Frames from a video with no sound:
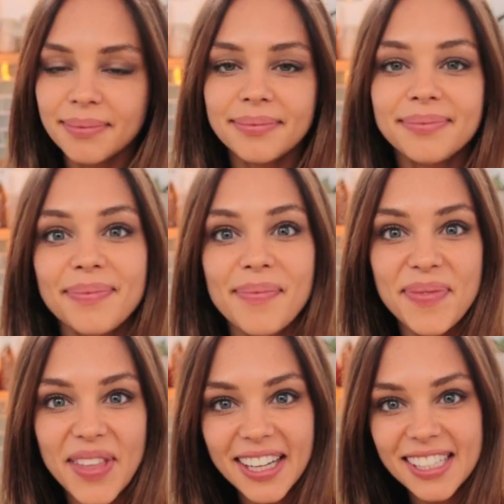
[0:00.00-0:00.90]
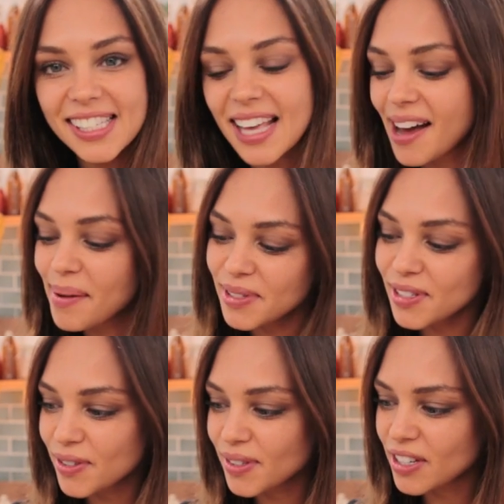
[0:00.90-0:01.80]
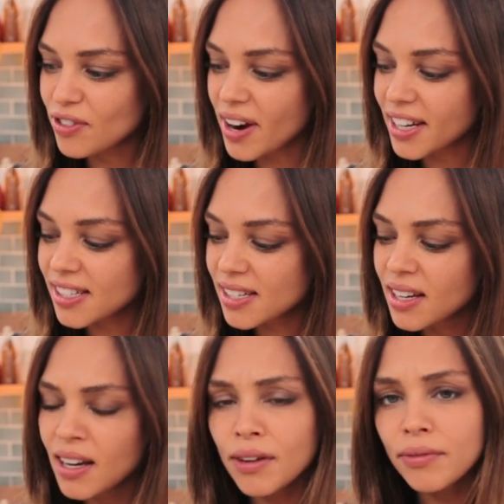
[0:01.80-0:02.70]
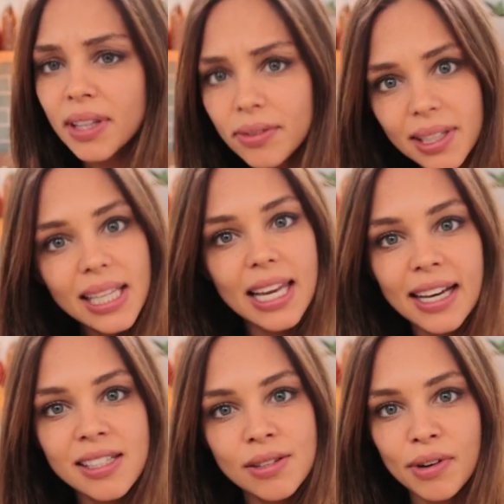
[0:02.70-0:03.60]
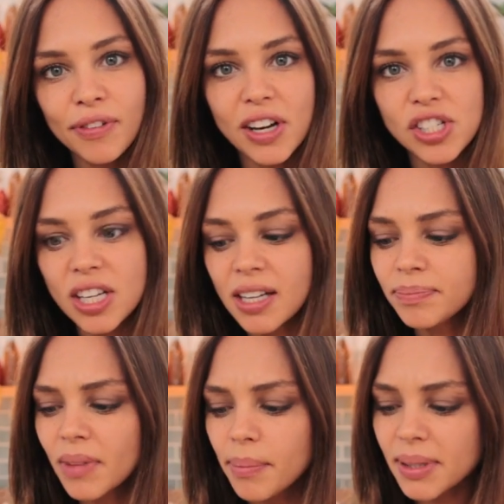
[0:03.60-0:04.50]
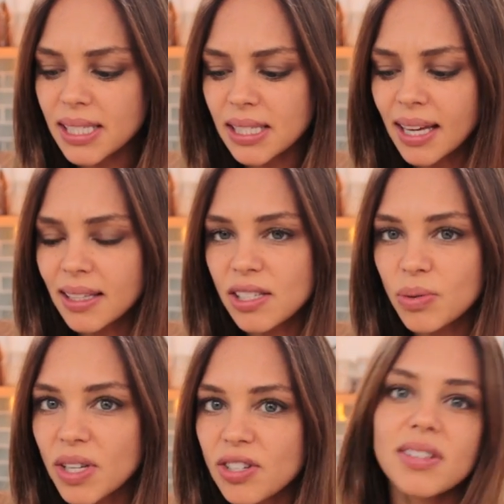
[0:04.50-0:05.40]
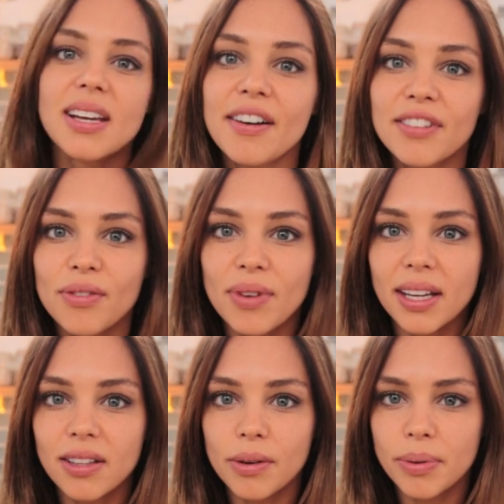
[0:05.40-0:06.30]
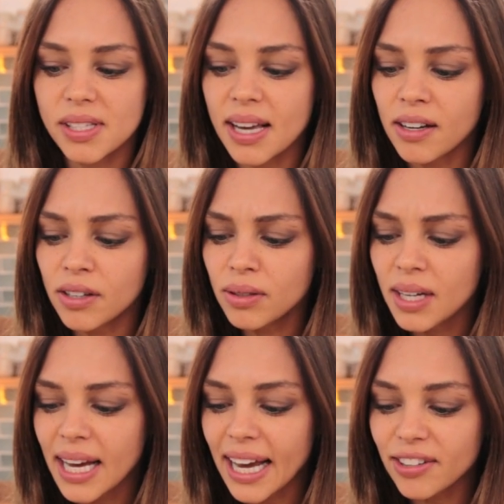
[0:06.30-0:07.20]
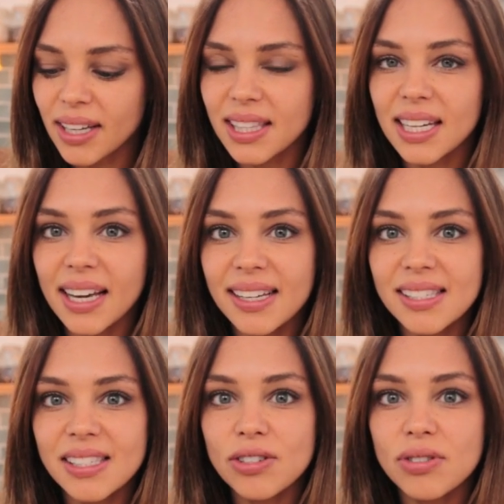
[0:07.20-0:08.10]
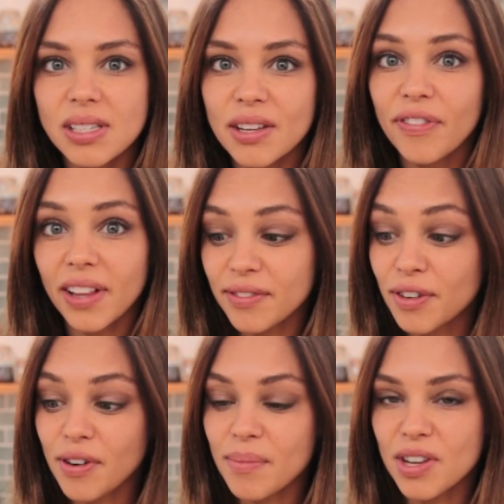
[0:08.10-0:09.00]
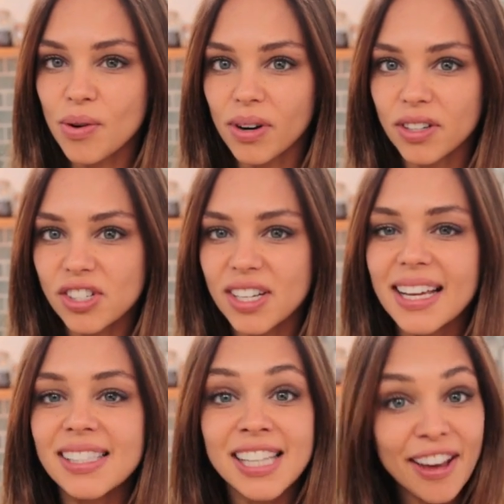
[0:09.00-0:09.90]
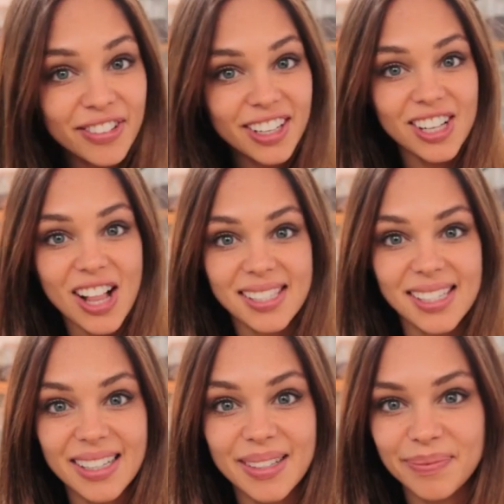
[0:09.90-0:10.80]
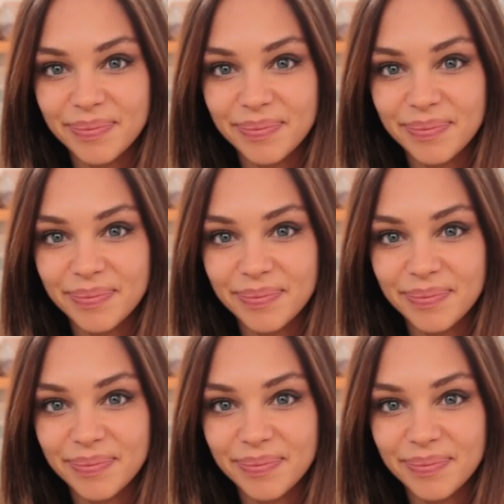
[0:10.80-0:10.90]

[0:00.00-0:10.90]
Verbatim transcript: Mmm, that is absolutely great. Really, really light and refreshing, but slightly sweeter than having a regular Prosecco, and you get the nice citrusy flavor from the orange. It's definitely a classic.